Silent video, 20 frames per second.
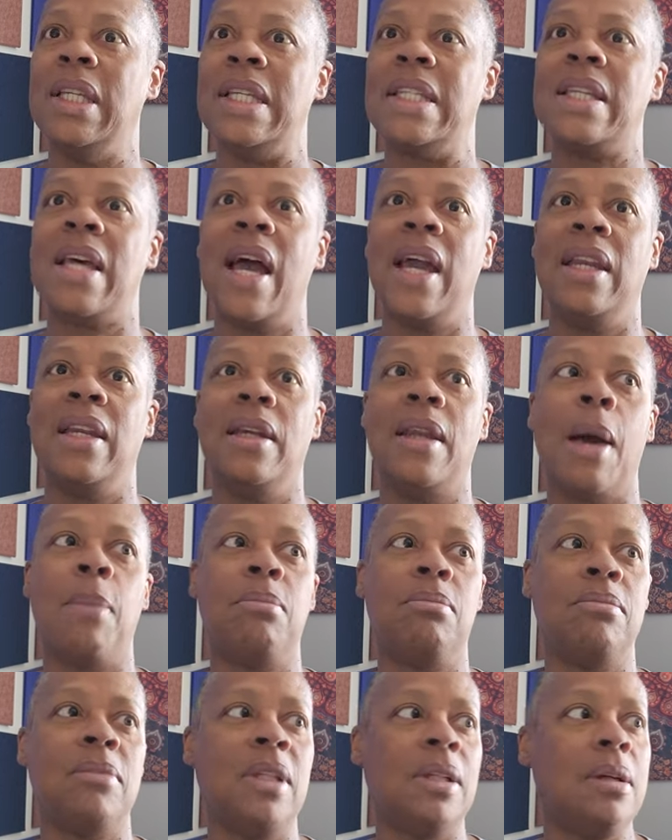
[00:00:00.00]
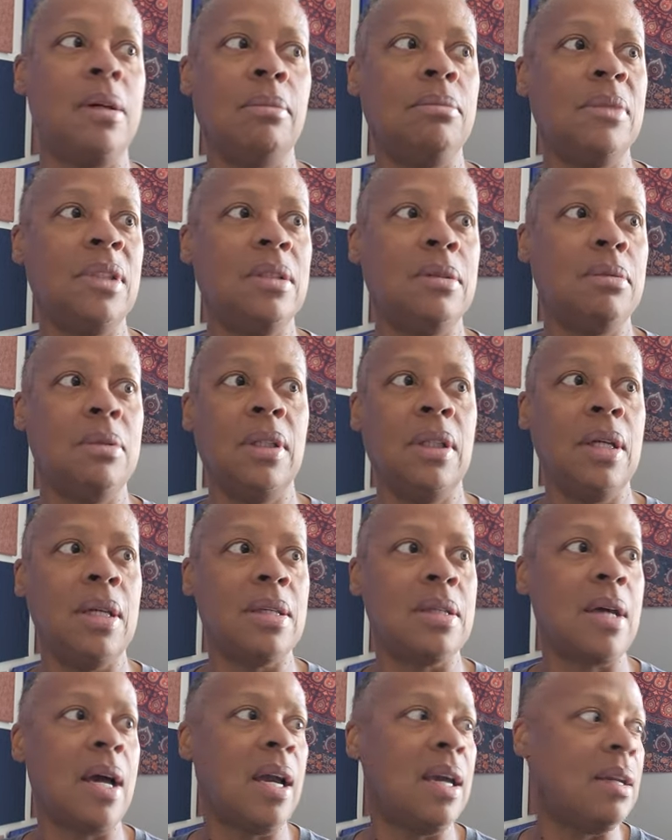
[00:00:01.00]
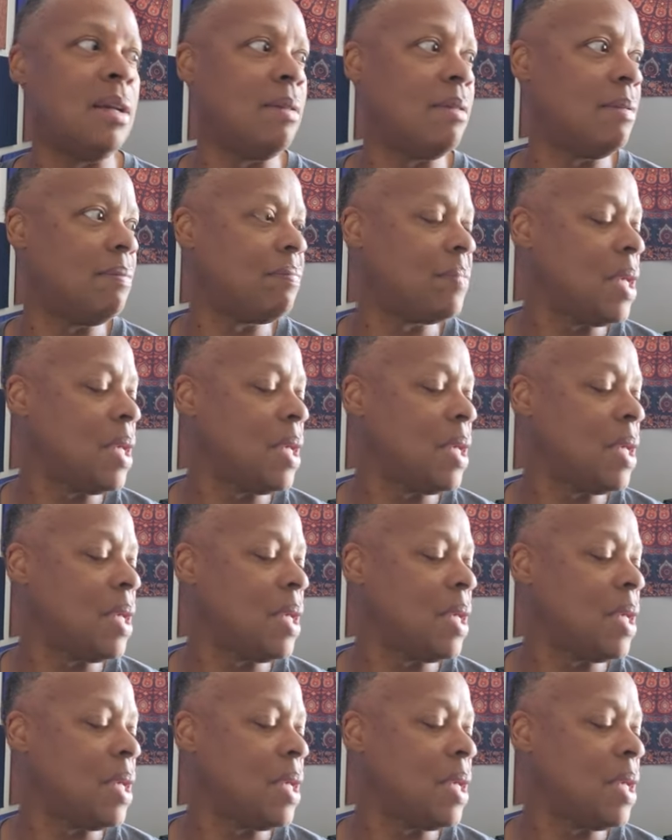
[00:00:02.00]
excited. I'm just really excited.